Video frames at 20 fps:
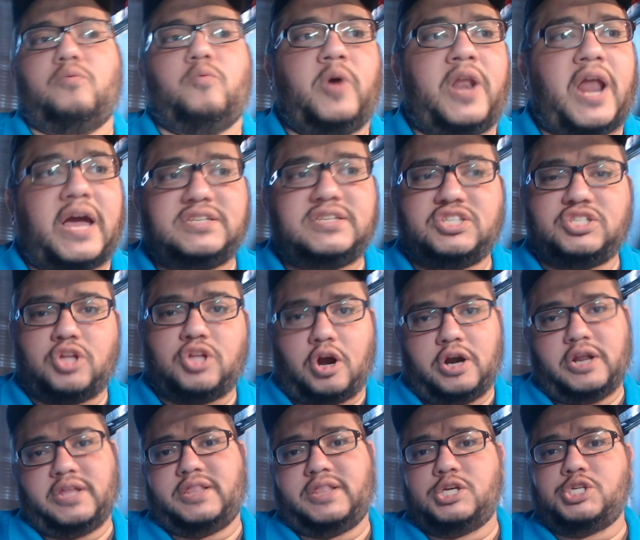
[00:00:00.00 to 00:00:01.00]
when I
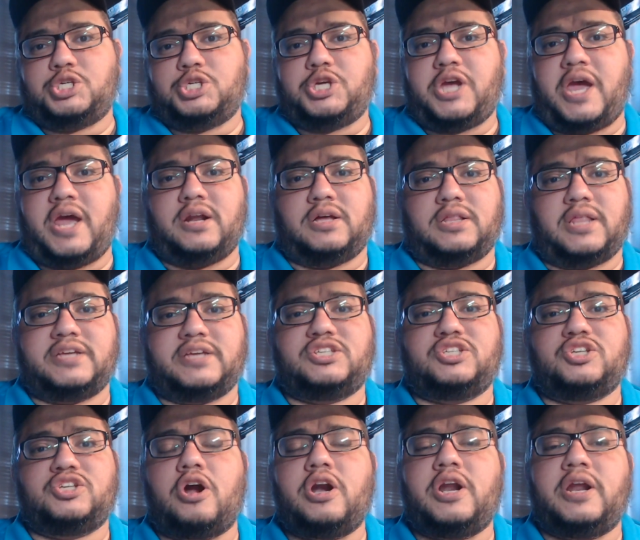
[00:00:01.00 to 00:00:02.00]
started this channel, I
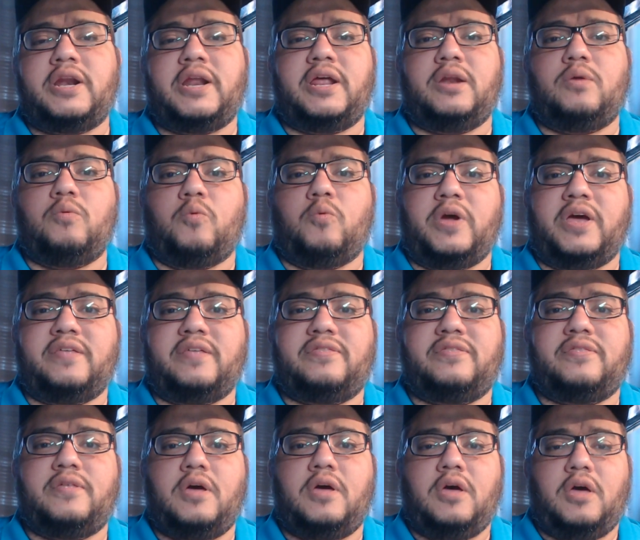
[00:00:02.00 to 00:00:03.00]
started it
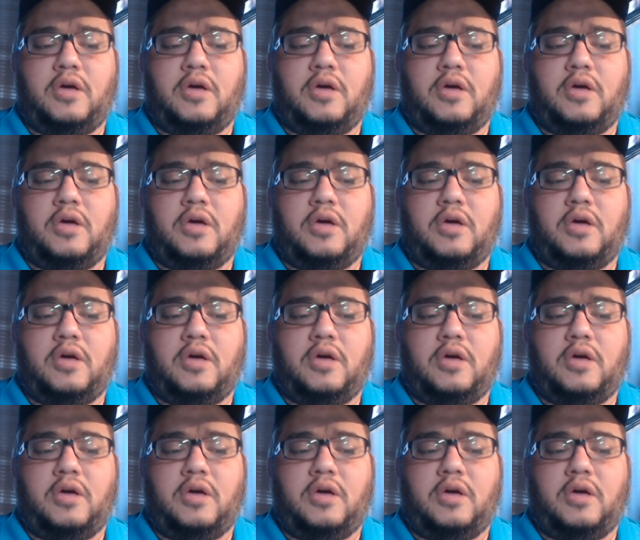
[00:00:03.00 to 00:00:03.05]
with